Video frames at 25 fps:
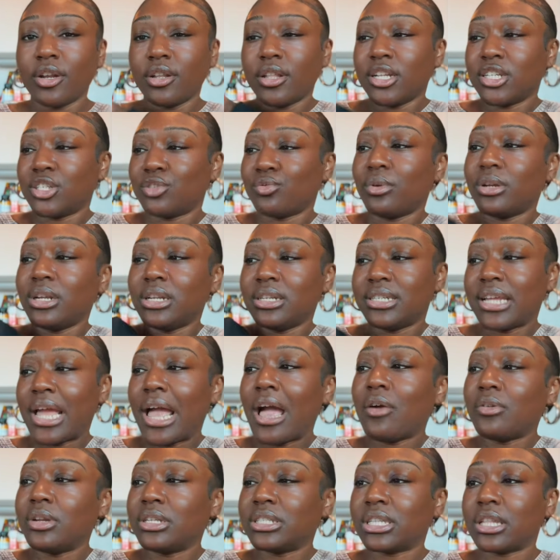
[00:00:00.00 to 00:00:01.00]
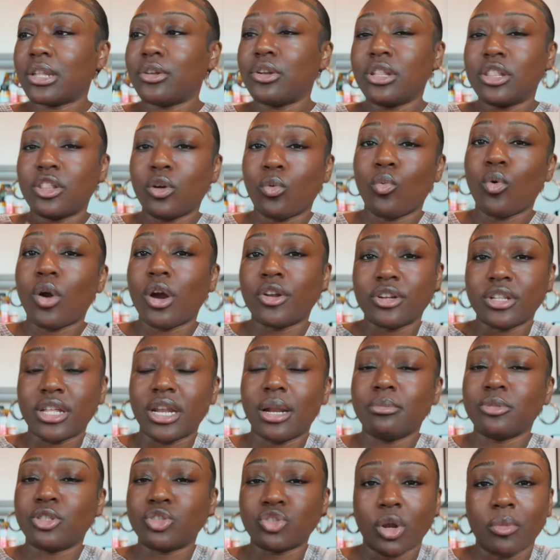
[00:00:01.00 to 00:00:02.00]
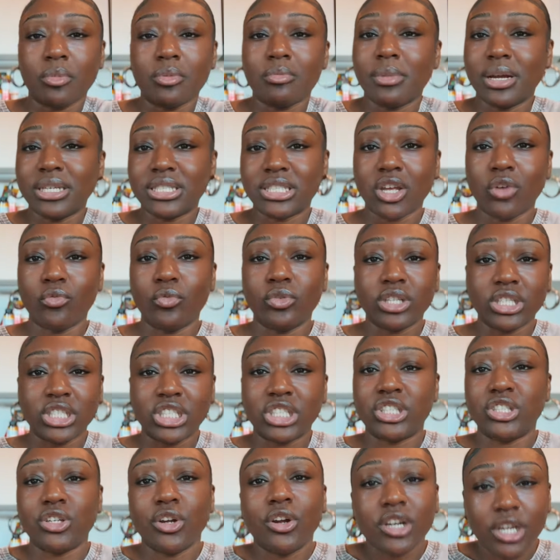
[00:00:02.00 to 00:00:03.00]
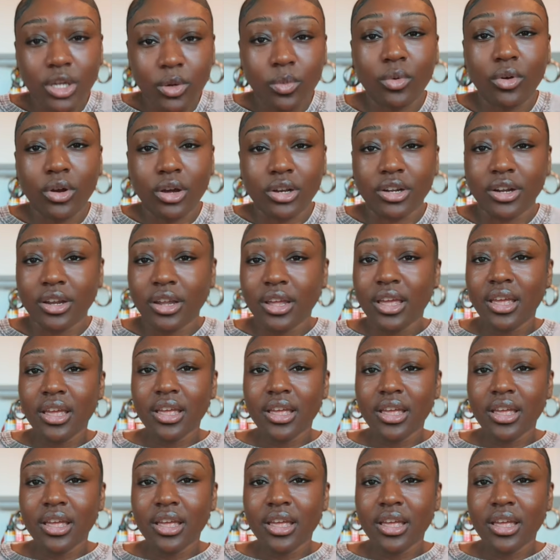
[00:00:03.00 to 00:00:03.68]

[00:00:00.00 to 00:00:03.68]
that's running down is literally the water that I'm scrubbing myself with. It's dirty water.